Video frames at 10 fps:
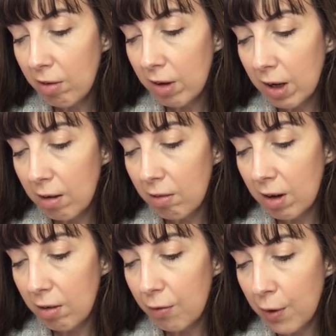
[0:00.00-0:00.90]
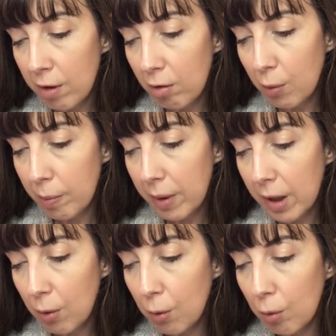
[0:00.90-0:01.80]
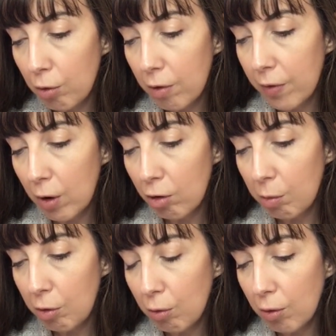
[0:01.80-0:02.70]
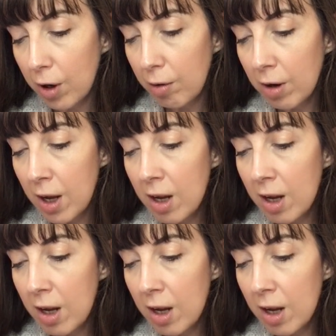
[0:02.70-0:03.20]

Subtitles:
sickness that is fast sweeping the halls of the hospital known